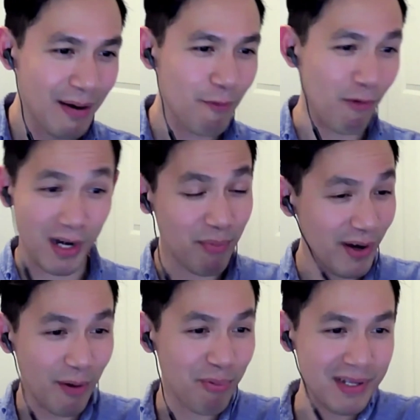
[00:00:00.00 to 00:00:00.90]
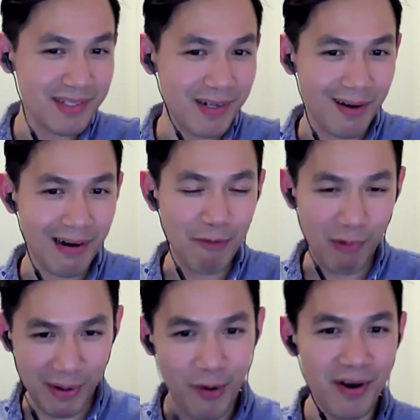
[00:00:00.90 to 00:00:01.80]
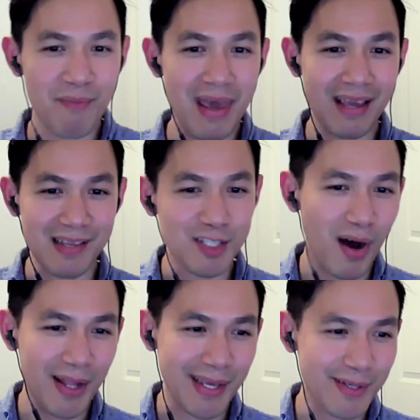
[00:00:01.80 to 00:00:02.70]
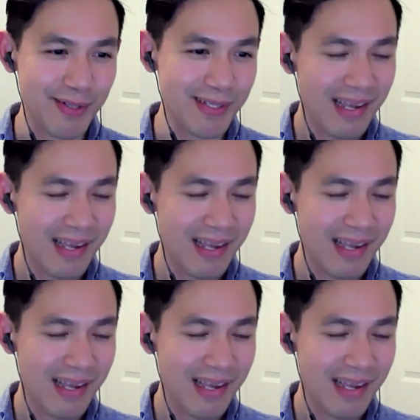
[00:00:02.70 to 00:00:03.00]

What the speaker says: We're going to bring our printer, and we're going to make these molecules